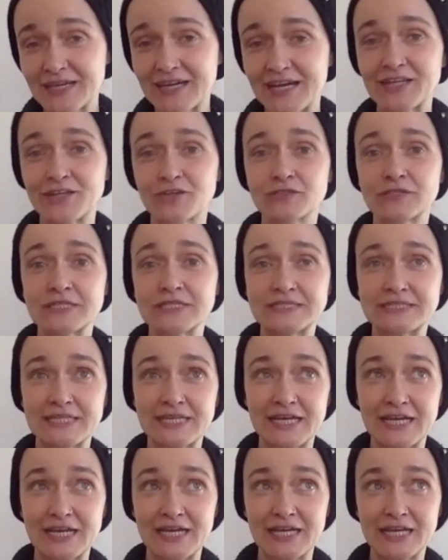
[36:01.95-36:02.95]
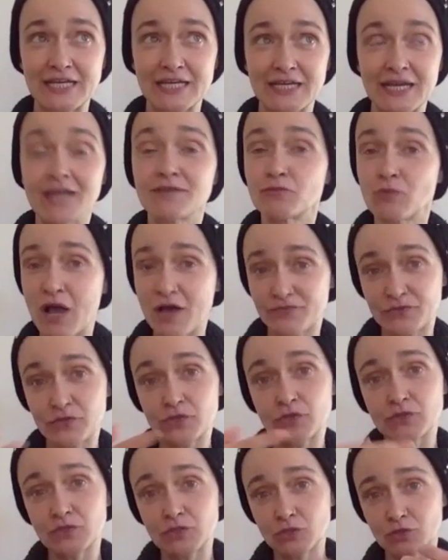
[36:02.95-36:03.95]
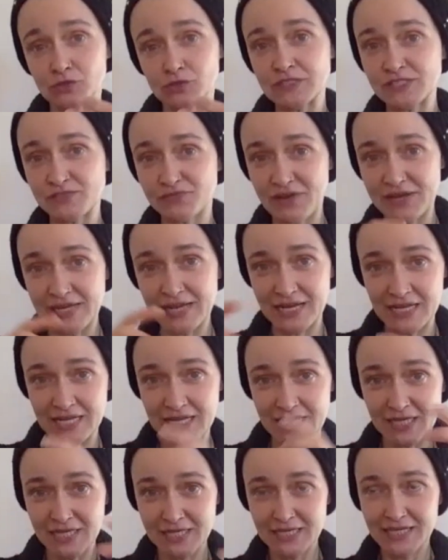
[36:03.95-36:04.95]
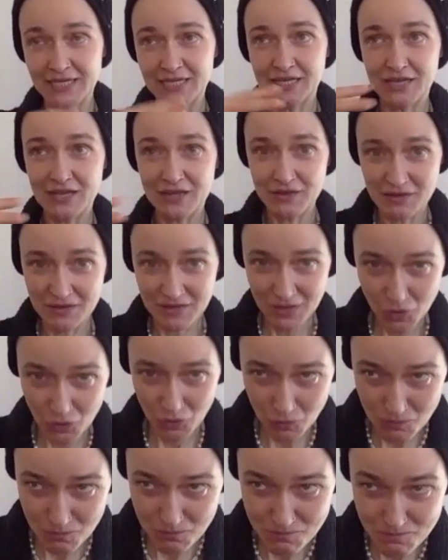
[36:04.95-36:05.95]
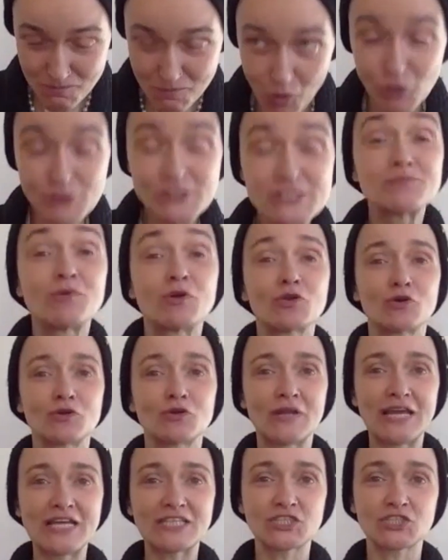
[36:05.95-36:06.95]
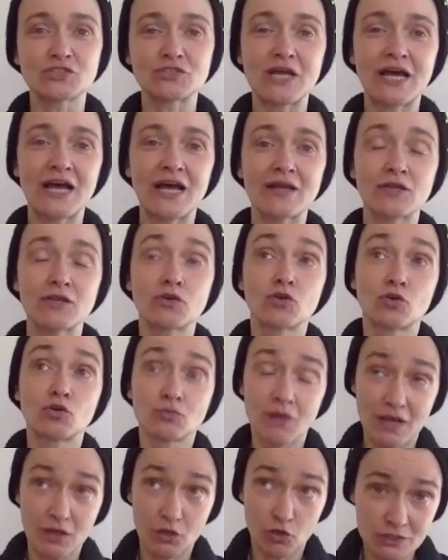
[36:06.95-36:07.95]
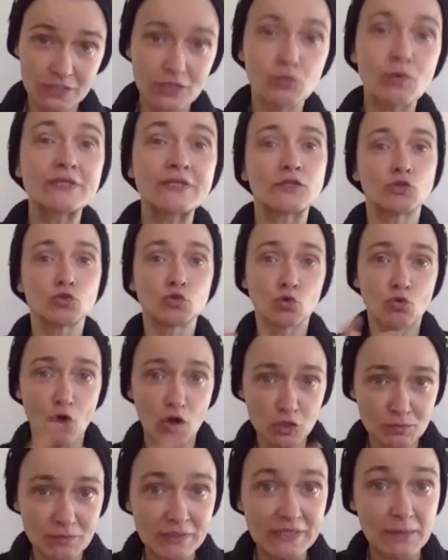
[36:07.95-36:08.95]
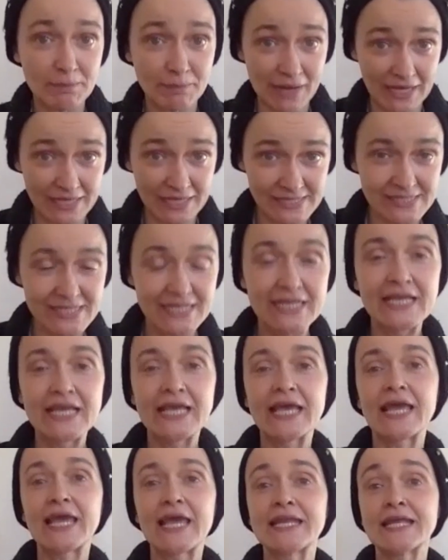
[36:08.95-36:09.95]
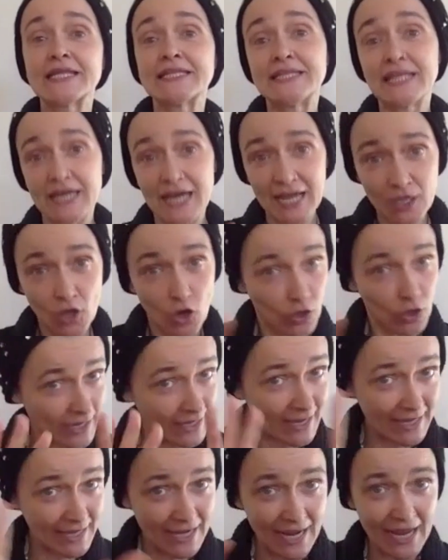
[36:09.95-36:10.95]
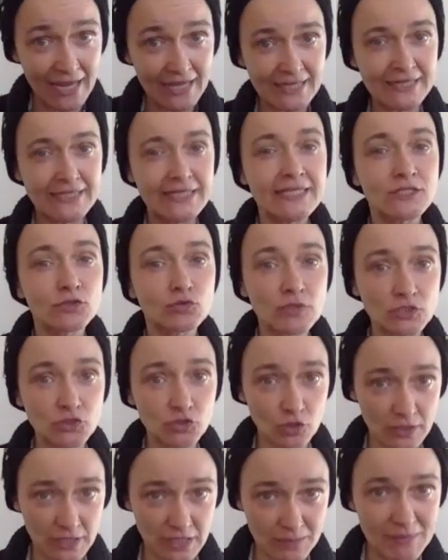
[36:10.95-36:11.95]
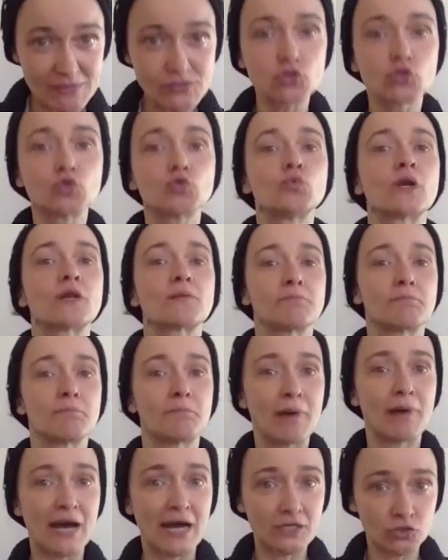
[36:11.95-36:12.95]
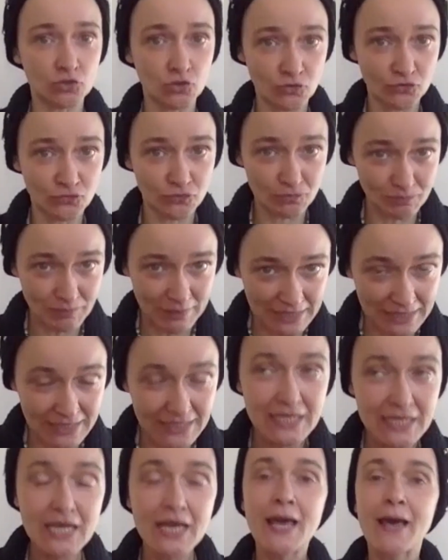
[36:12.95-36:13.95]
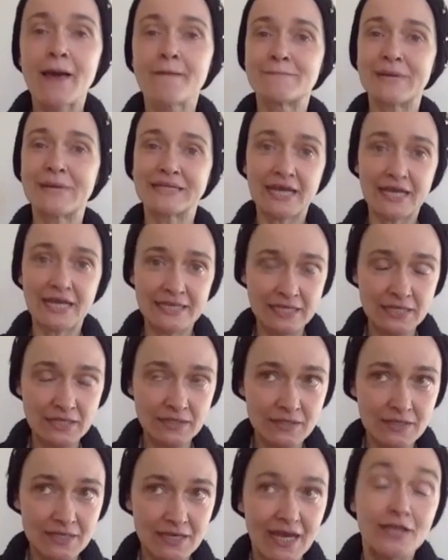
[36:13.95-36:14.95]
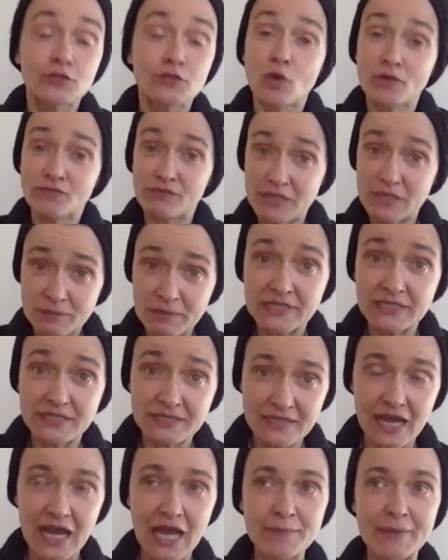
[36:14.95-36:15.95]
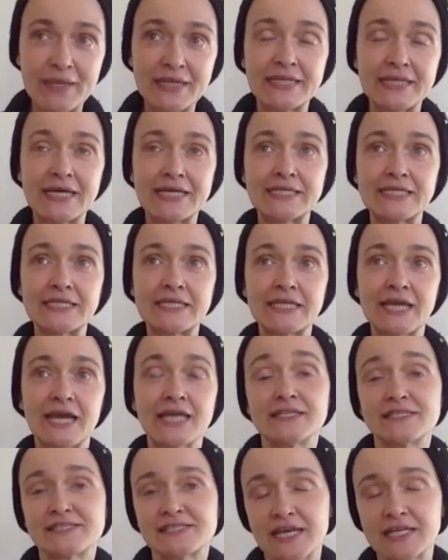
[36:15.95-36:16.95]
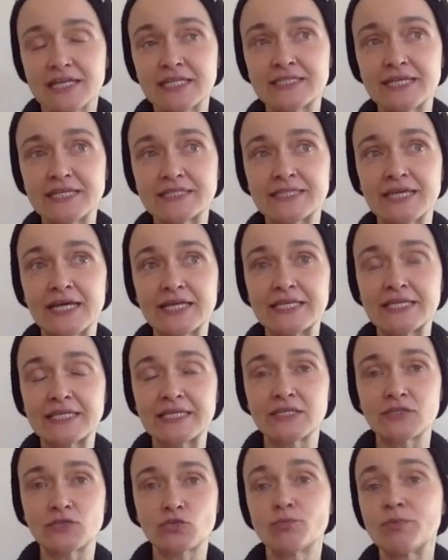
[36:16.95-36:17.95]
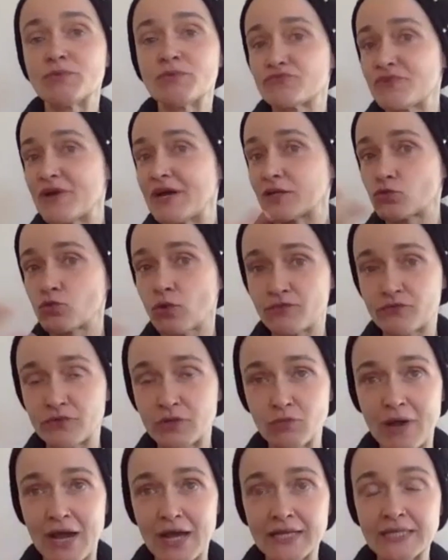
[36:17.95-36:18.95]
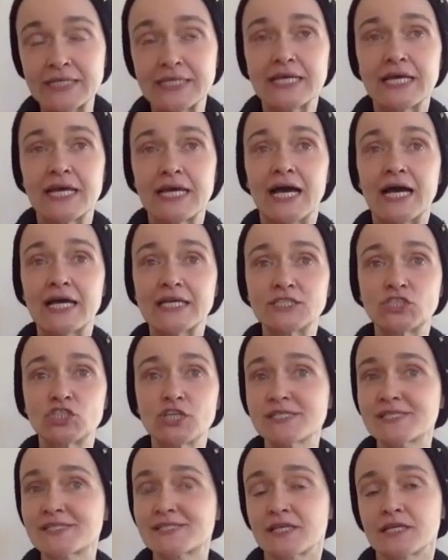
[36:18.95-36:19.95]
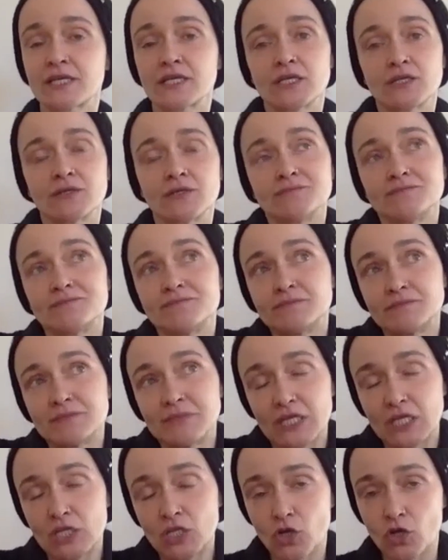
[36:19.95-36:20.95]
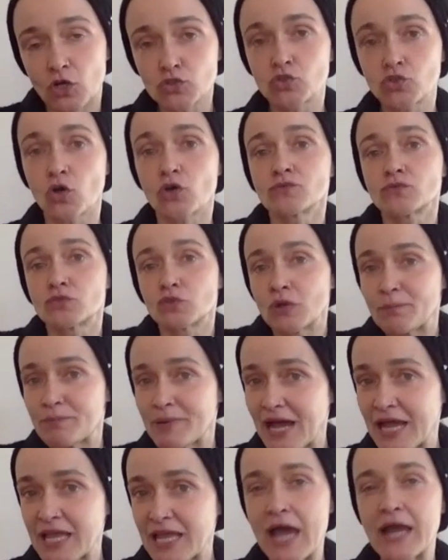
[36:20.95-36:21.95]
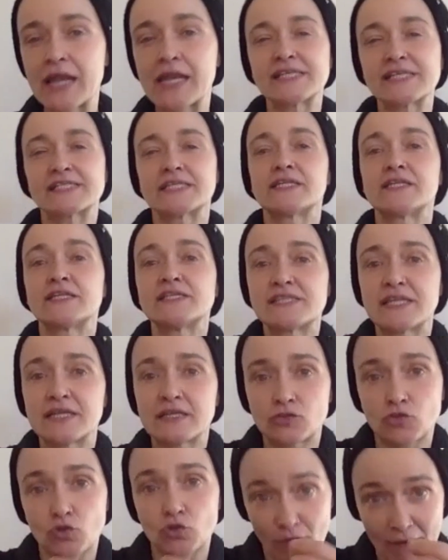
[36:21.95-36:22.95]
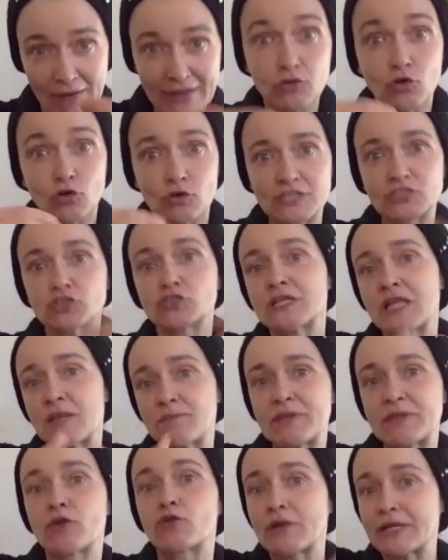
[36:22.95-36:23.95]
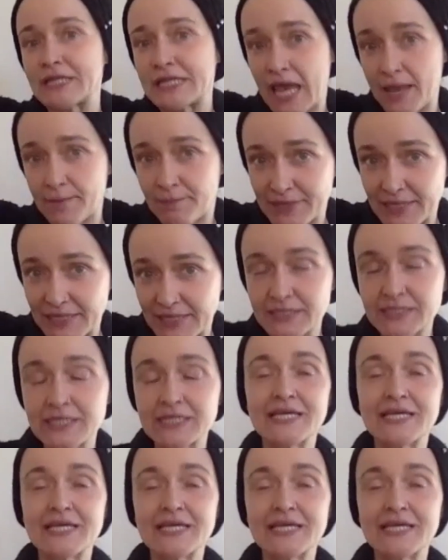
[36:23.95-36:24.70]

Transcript: I know that after, this final possible connection, I got aware that you wrote me in the past. And I did read your email, so you were part of me. But I do have limited time, and I decided that to be fair to everyone, I just don't reply unless there is a direct connection that has been already happening.